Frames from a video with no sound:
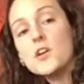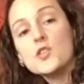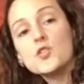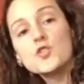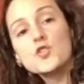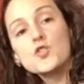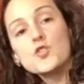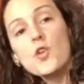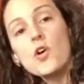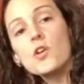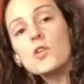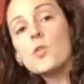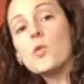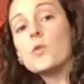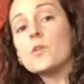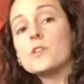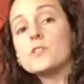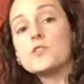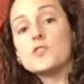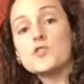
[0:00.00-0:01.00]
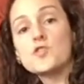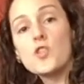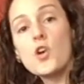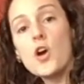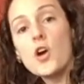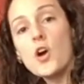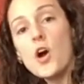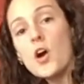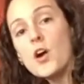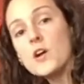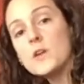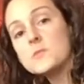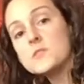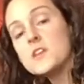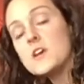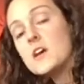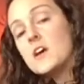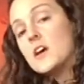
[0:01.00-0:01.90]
your strong core, and your strong arms